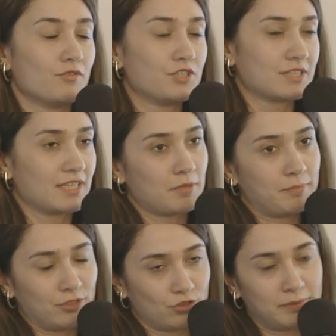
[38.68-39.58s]
which is like a
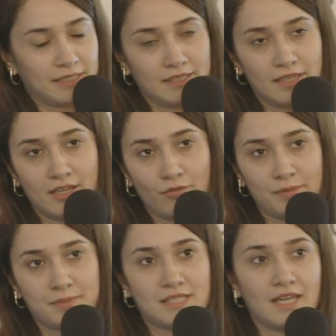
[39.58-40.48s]
B2B
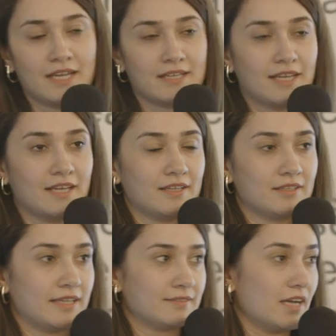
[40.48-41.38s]
website,
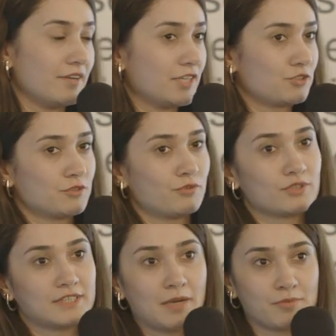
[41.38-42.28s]
a directory for
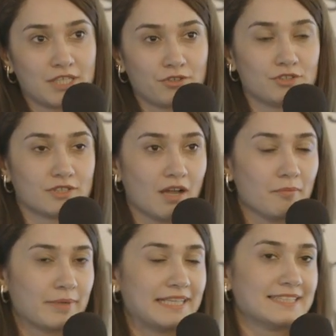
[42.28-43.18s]
cybersecurity
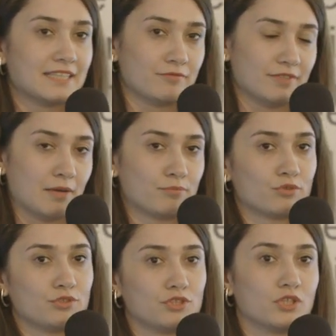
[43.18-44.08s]
companies, and we are
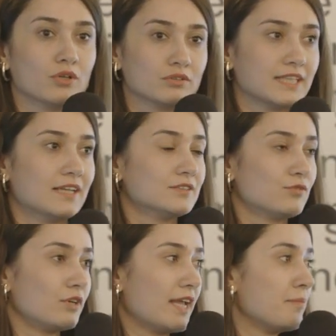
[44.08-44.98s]
producing
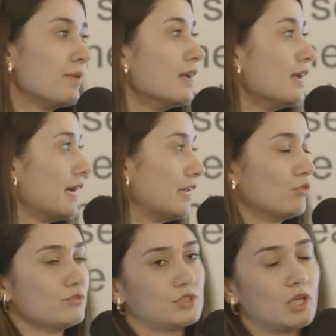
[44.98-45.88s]
content for them, and
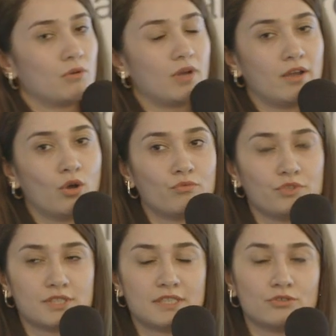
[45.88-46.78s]
also
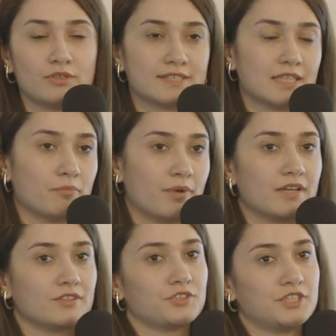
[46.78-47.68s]
obviously doing some
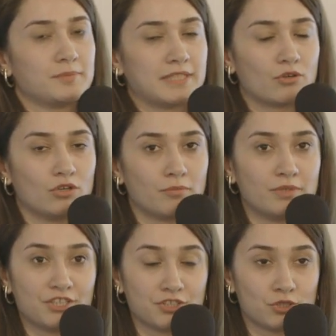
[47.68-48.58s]
partnerships and
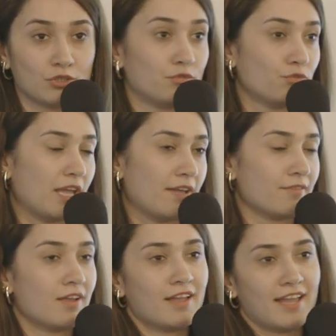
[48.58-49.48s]
collaborations. So if you
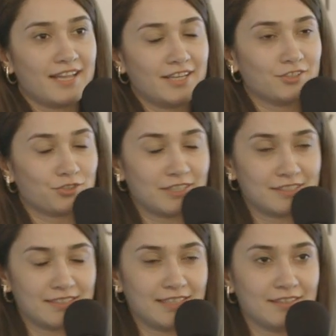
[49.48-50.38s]
have any
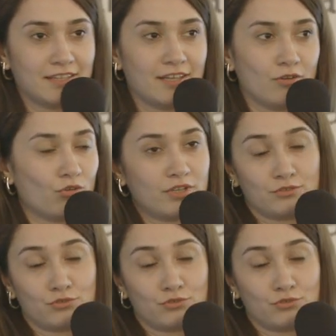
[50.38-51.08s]
interest in, or